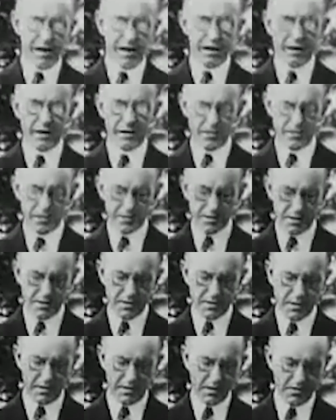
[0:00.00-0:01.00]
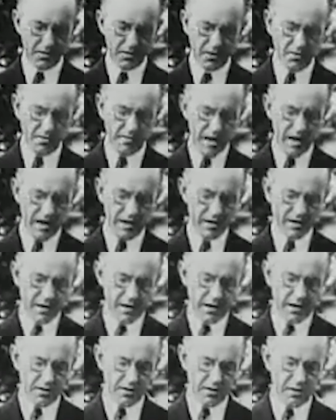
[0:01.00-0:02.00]
It would also be inaccurate to
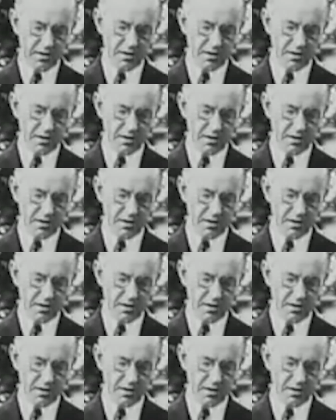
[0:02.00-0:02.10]
say